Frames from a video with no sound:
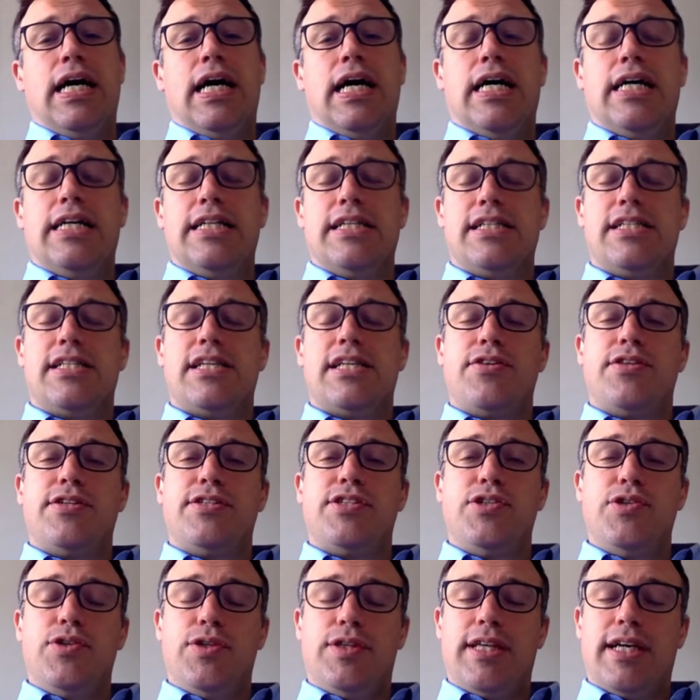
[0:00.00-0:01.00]
And so the
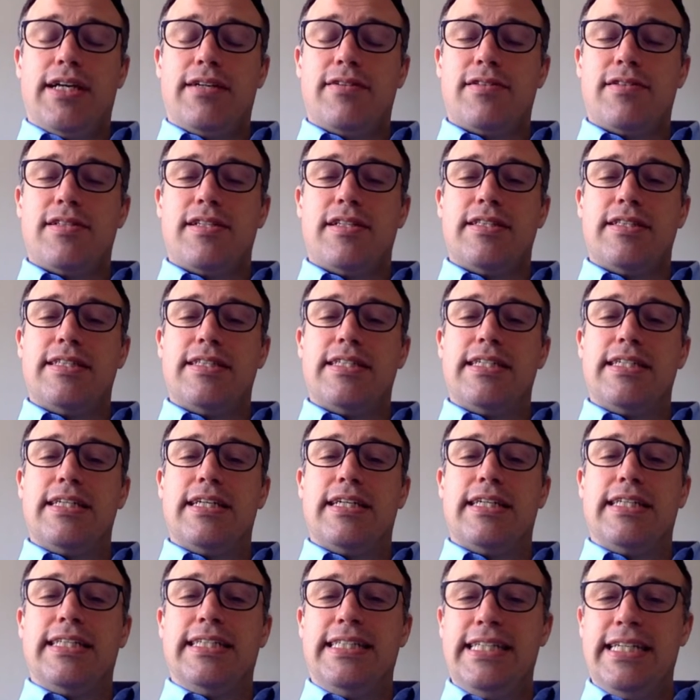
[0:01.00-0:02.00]

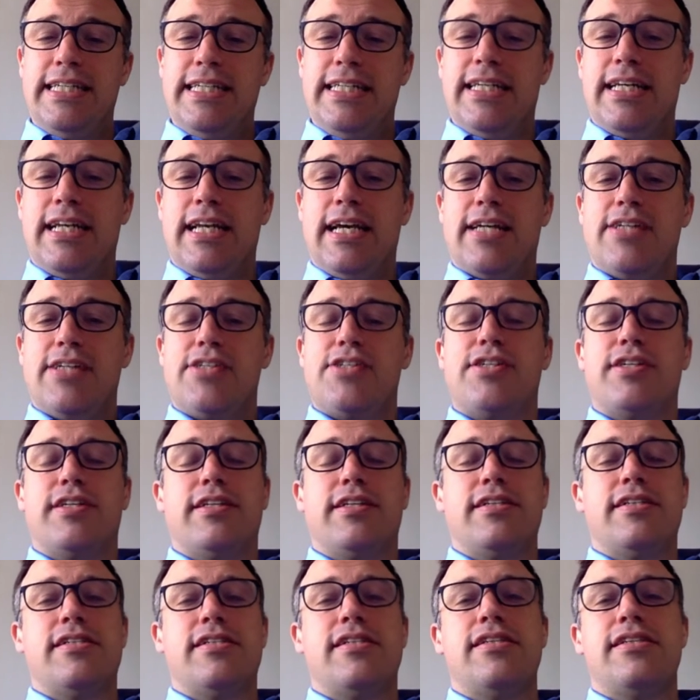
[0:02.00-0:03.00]
2019
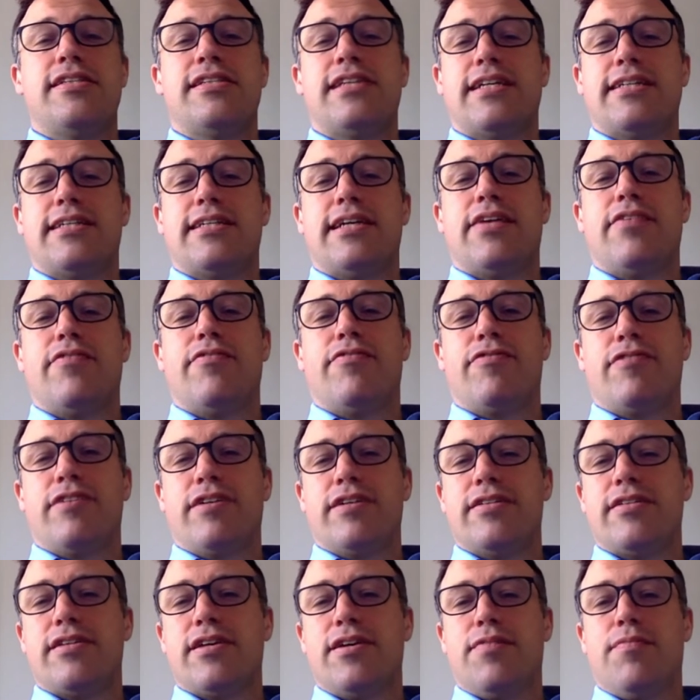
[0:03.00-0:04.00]
elections set out, for
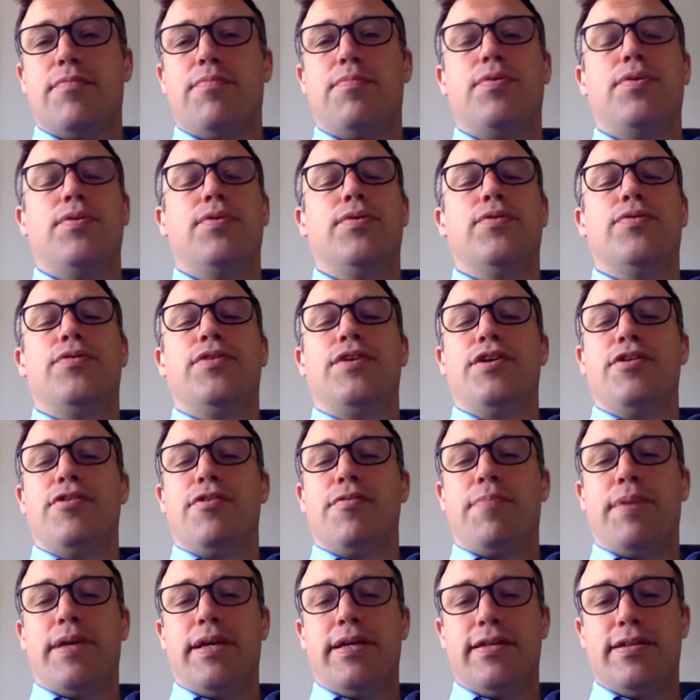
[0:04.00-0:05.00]
example, the
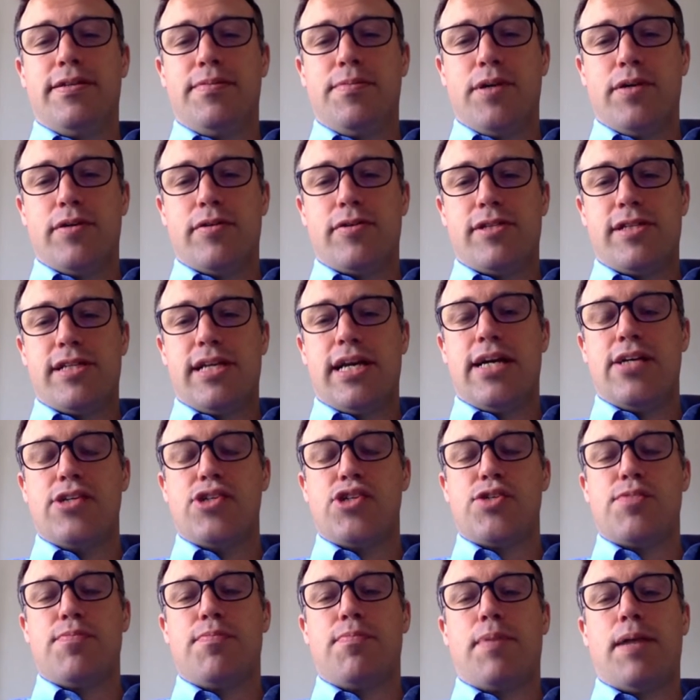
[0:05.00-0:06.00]
European Democracy
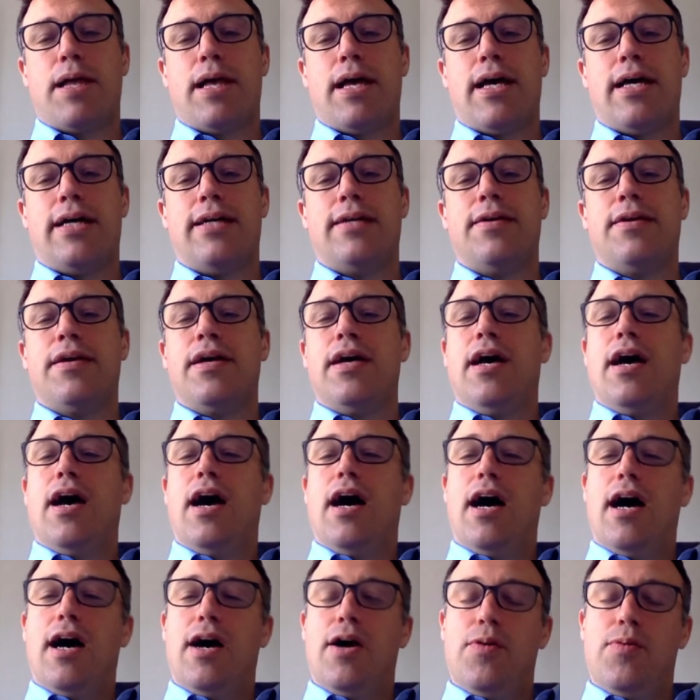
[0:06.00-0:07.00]
Action Plan,
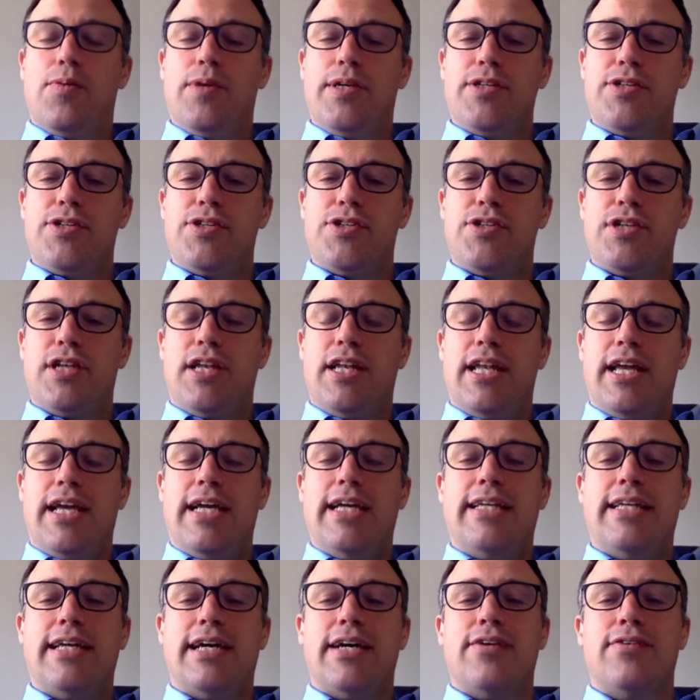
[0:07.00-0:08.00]
which
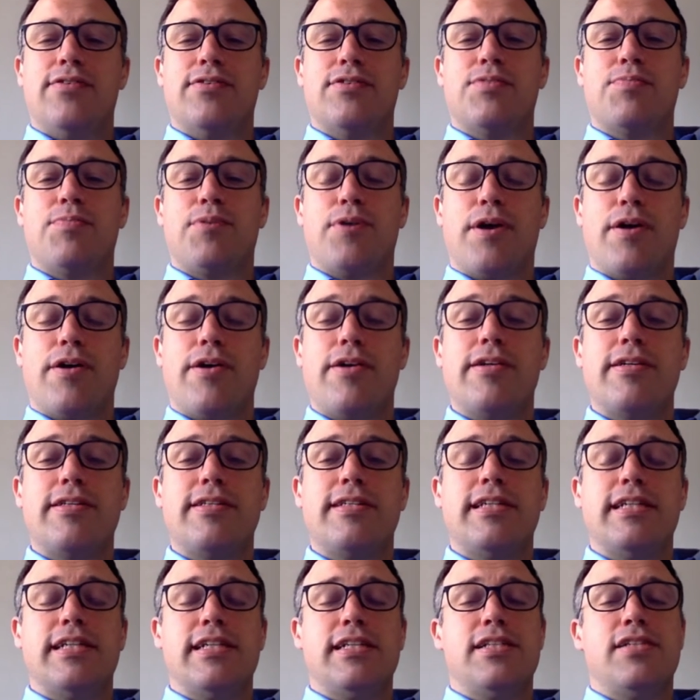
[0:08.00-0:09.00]
laid out
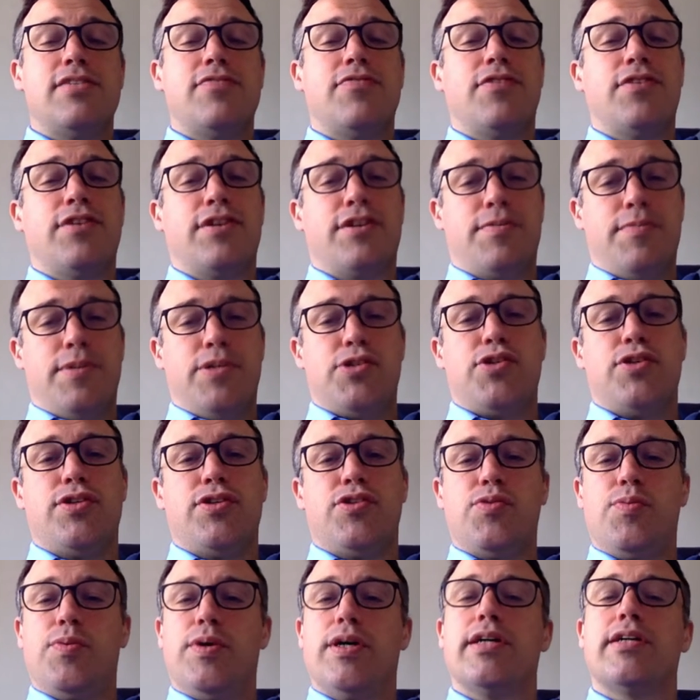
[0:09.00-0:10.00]
priorities for the Commission to
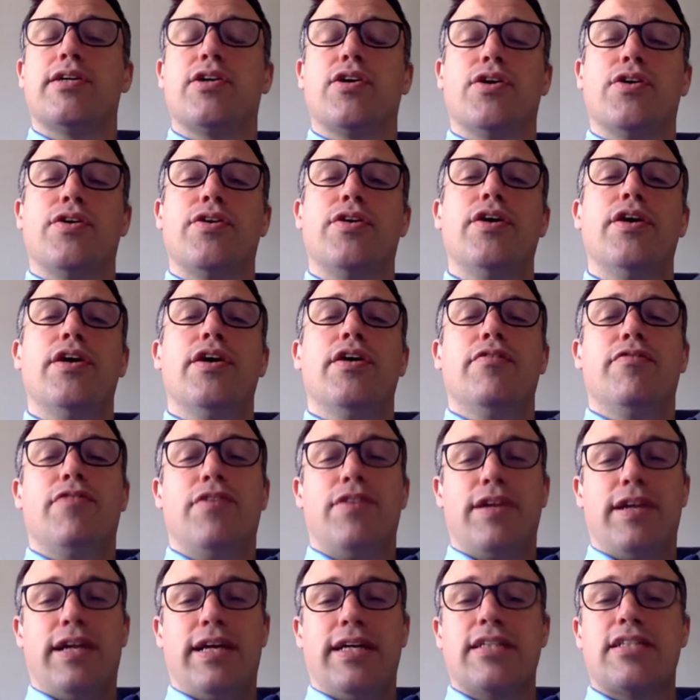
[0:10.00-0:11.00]
work on for the
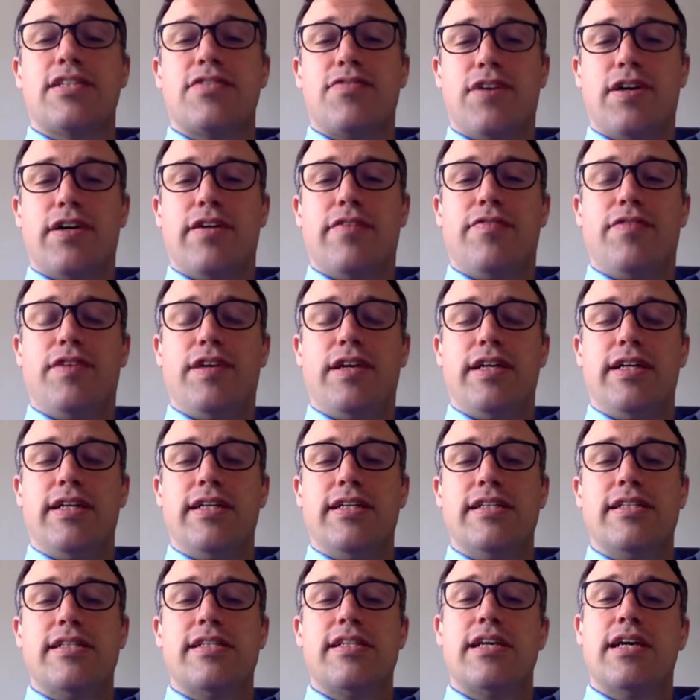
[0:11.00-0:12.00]
next 5
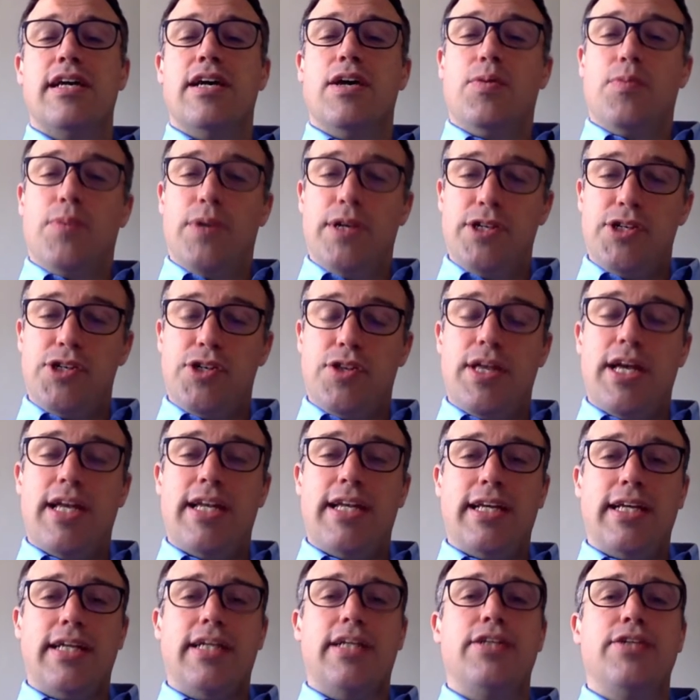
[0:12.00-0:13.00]
years, which then
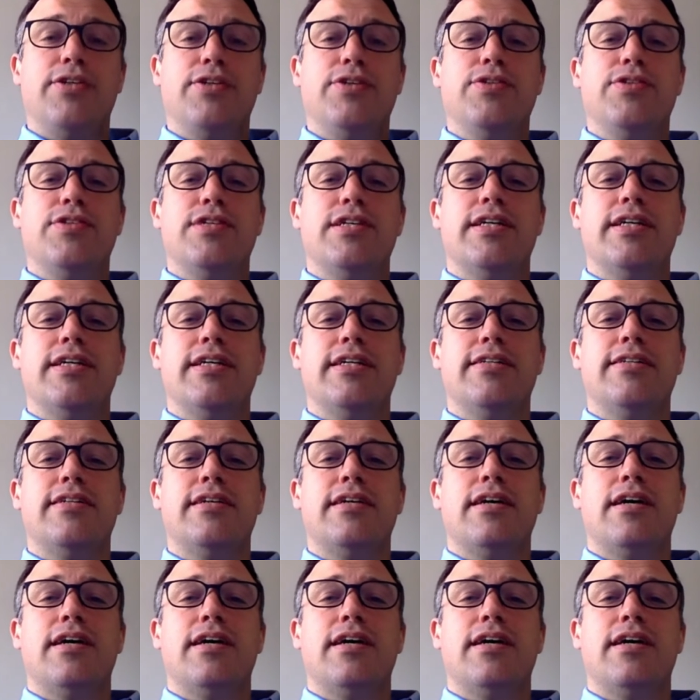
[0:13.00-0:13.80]
included